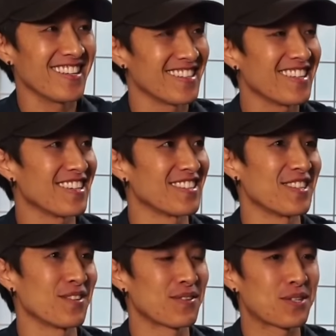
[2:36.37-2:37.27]
yeah,
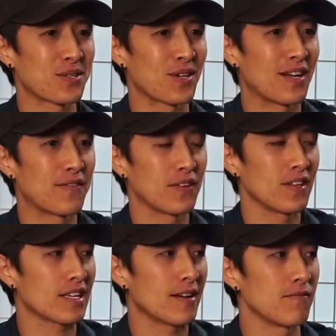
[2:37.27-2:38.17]
no, for sure. I feel
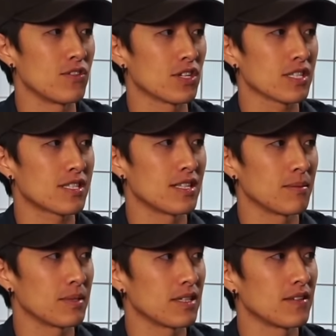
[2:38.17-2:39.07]
like I'm just
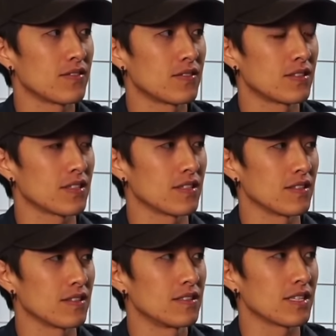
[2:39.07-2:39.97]
dumb enough
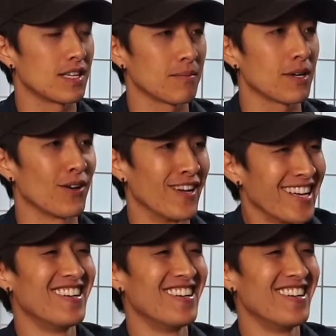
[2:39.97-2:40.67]
to to keep going.